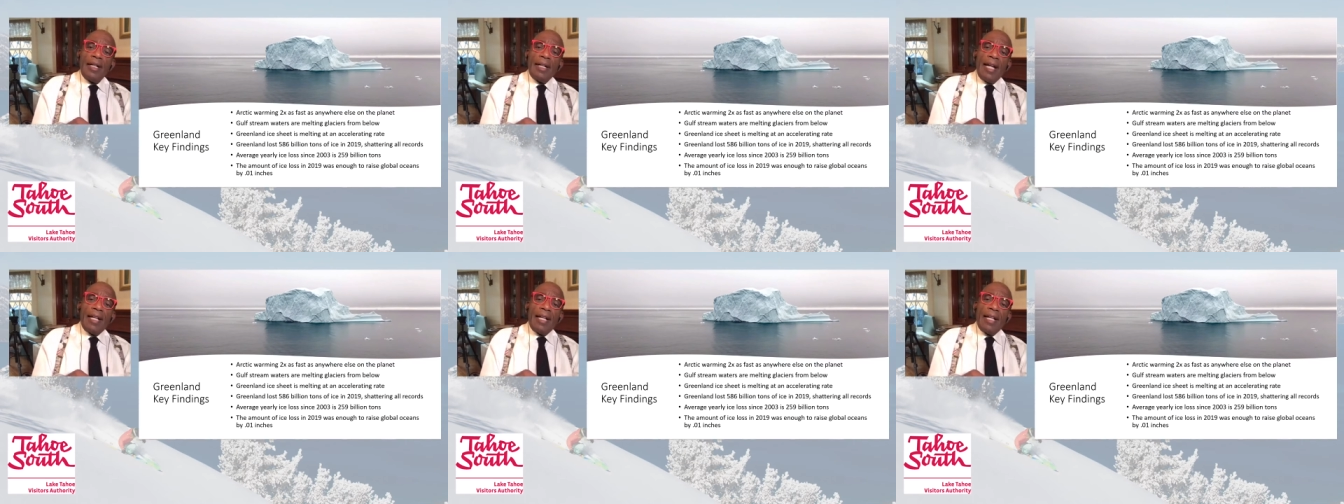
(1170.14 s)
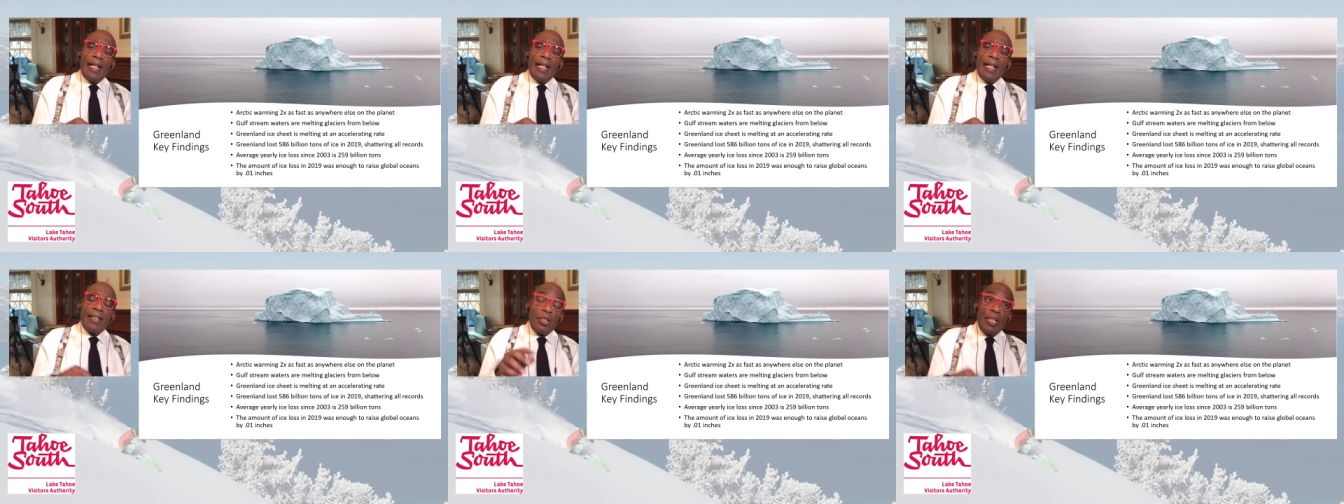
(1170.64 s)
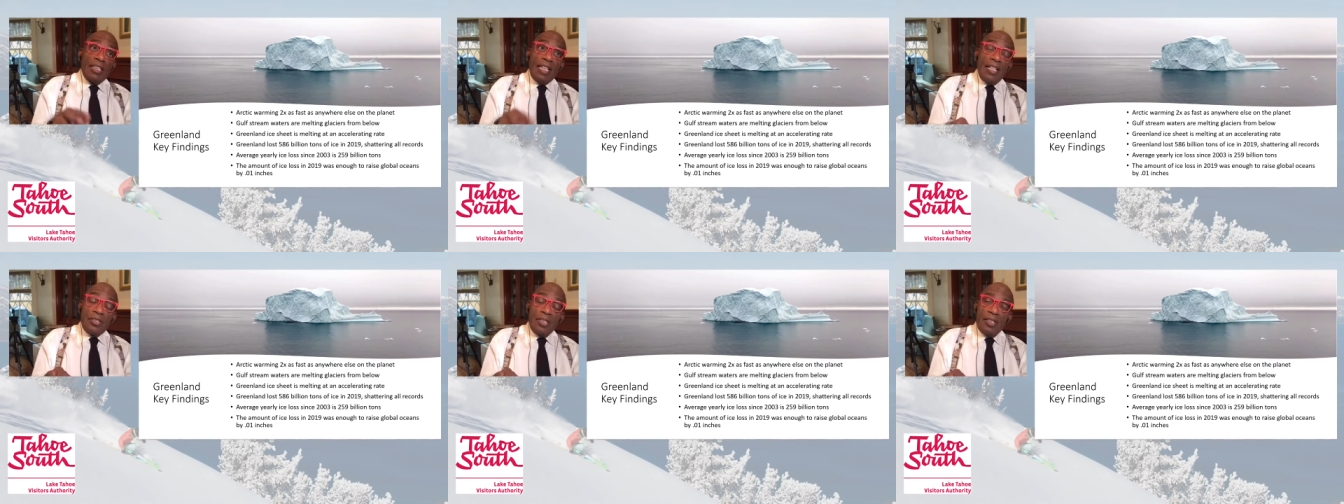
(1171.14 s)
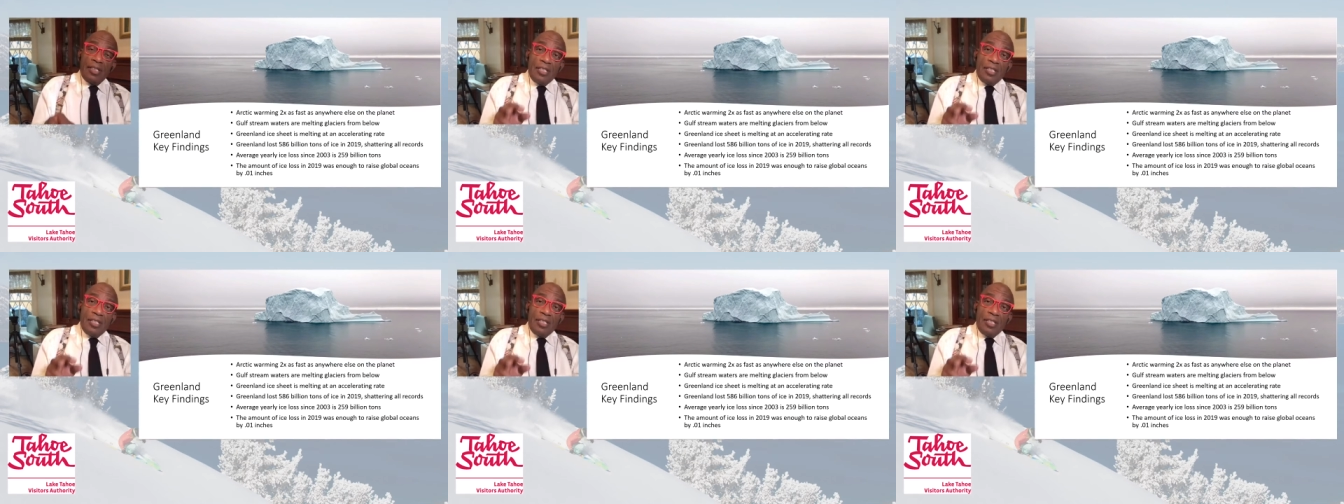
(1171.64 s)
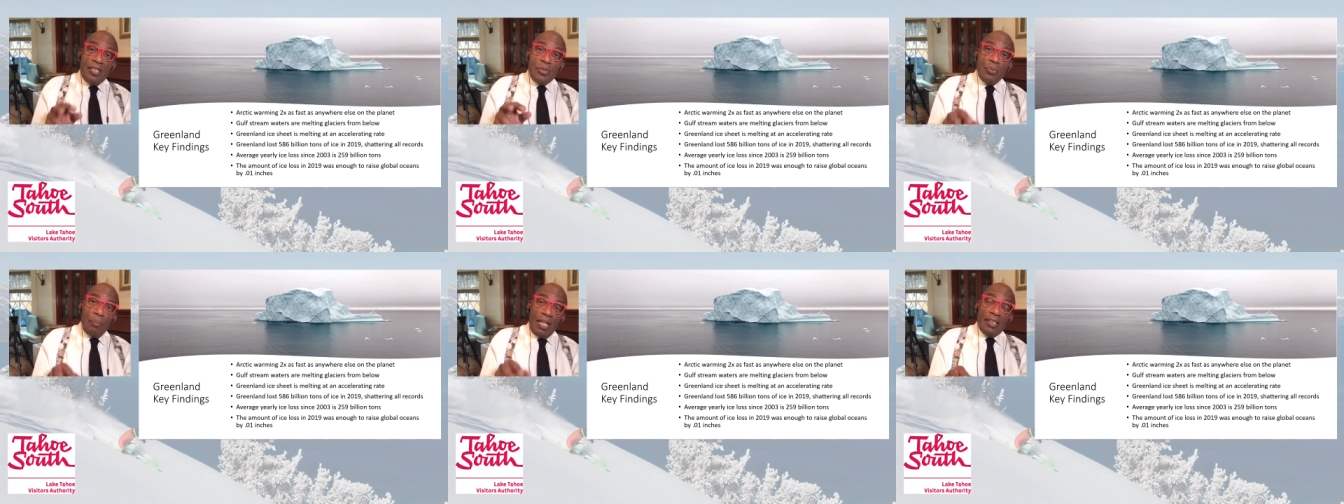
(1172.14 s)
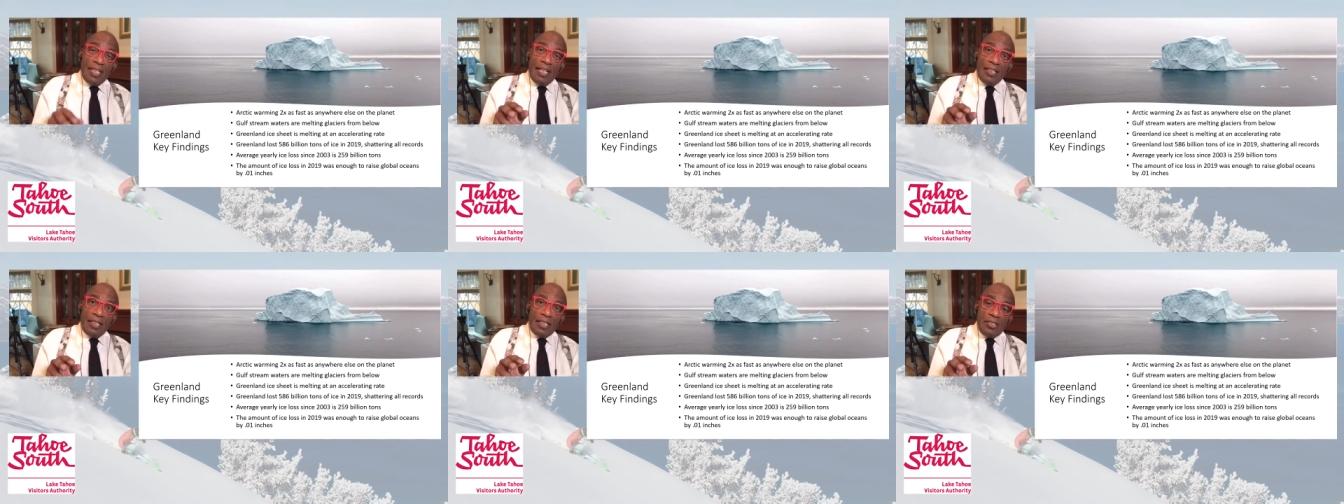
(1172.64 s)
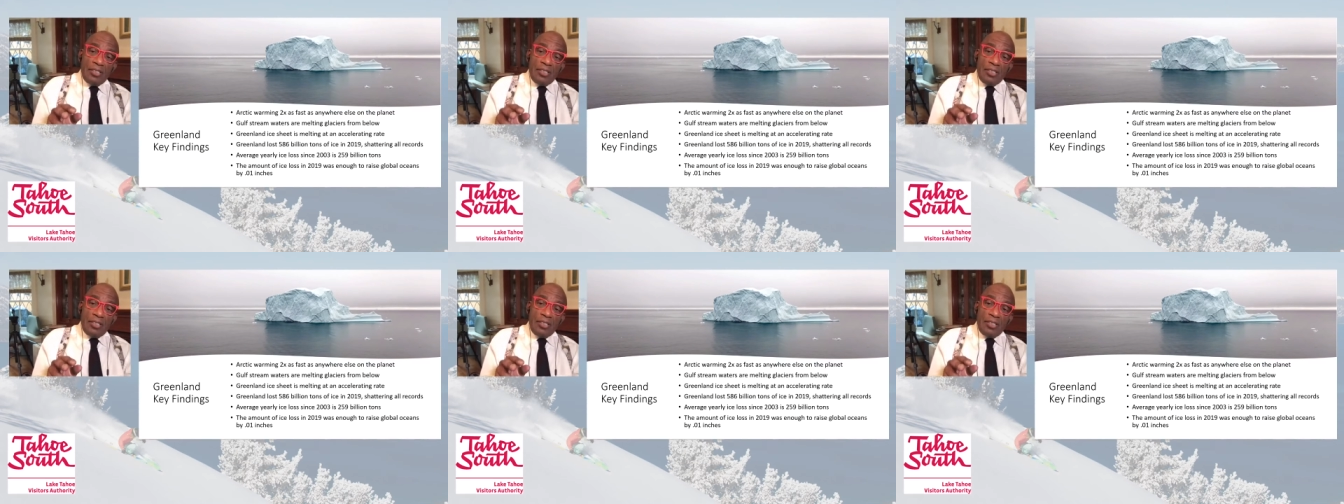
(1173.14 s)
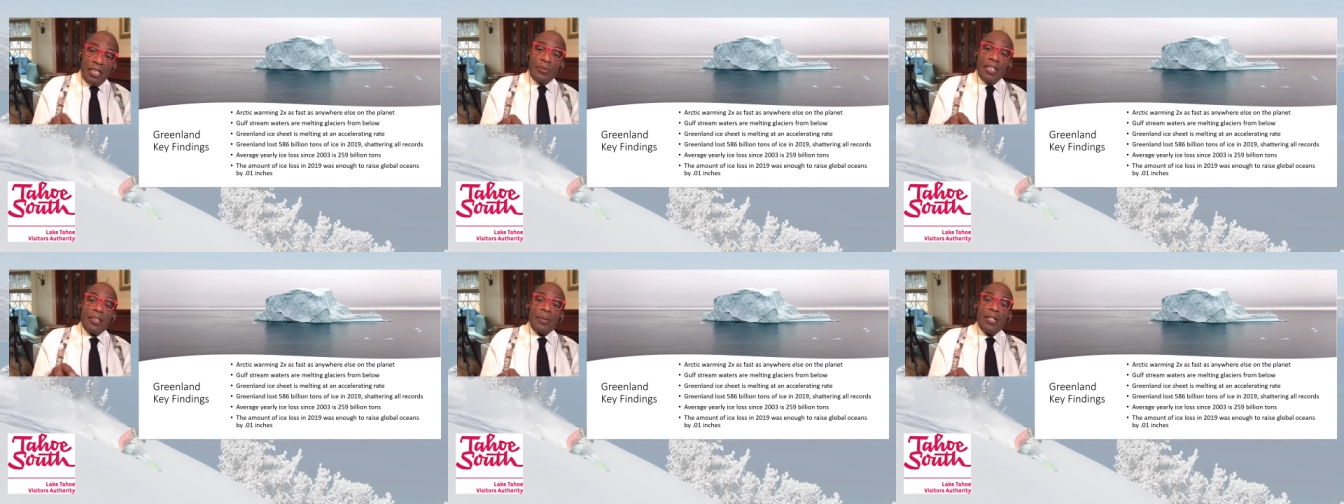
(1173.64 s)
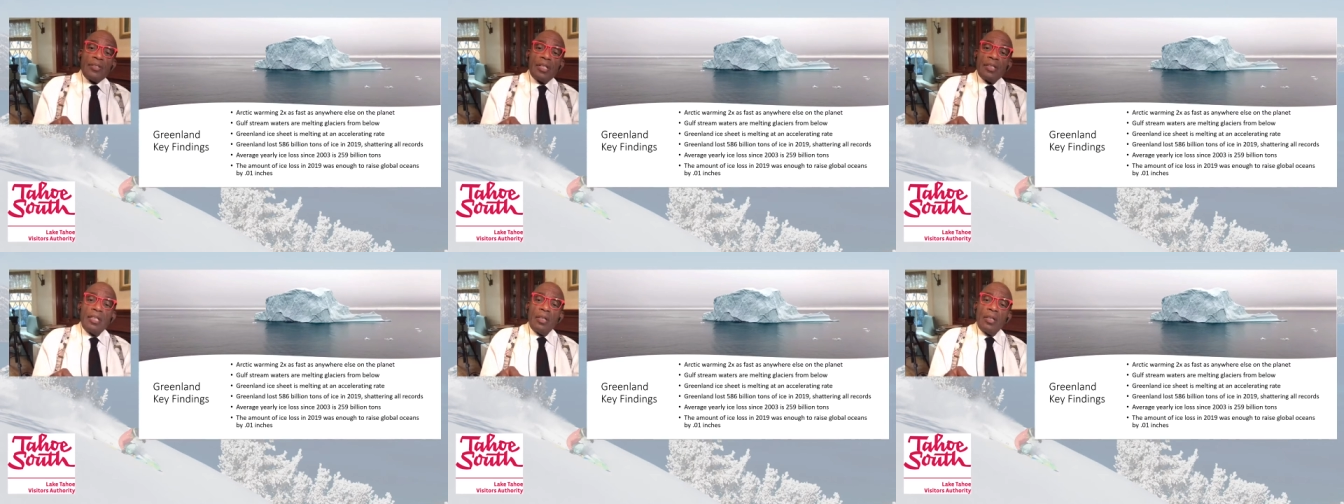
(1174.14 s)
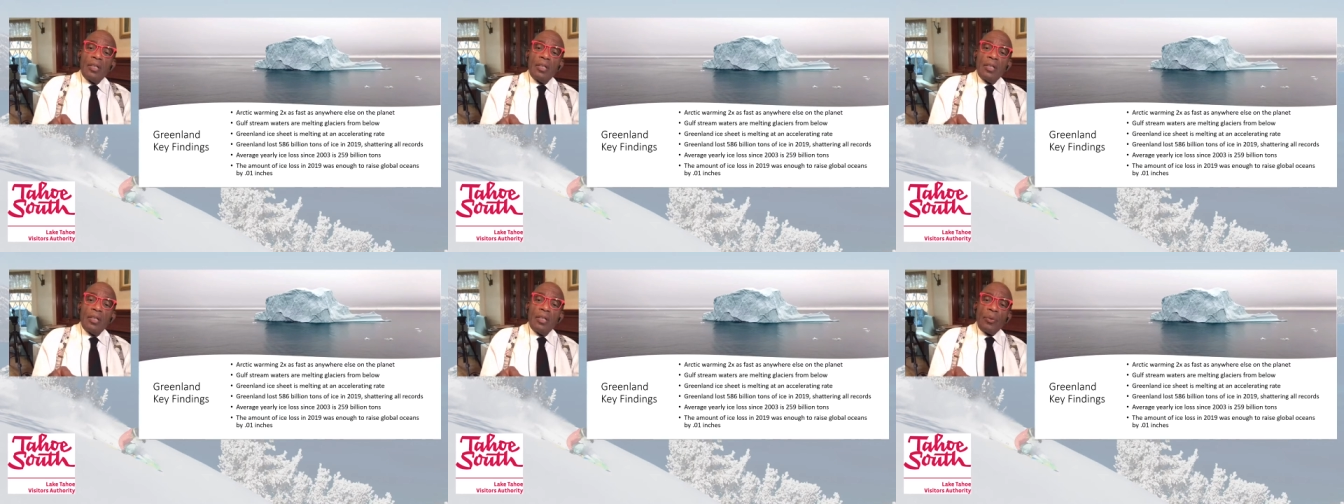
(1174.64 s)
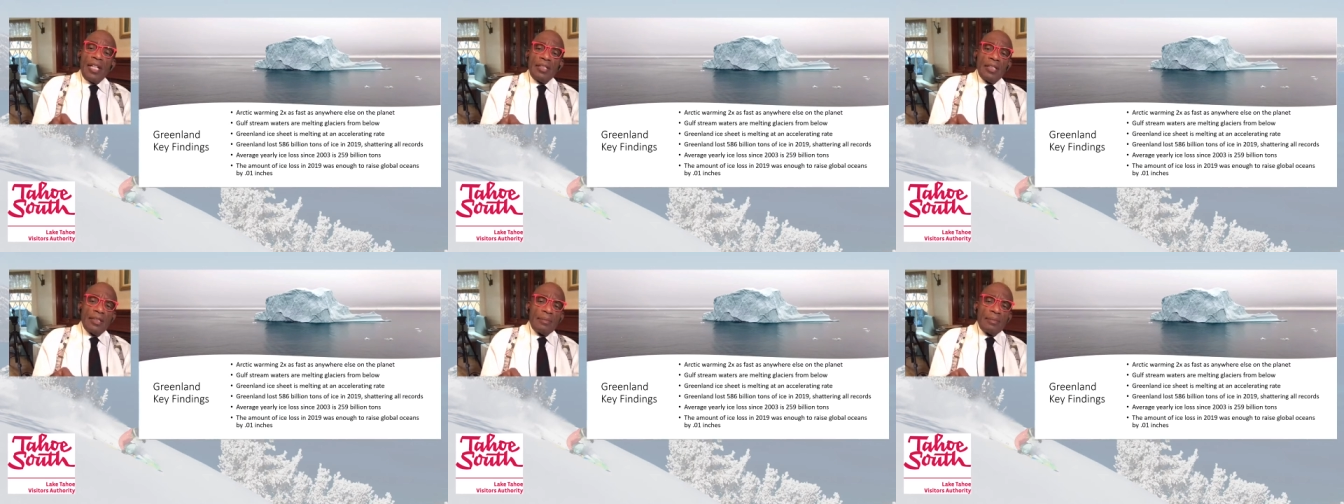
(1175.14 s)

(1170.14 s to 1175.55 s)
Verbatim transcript: uh, and the Greenland ice sheet is melting at an accelerating race, uh, rate.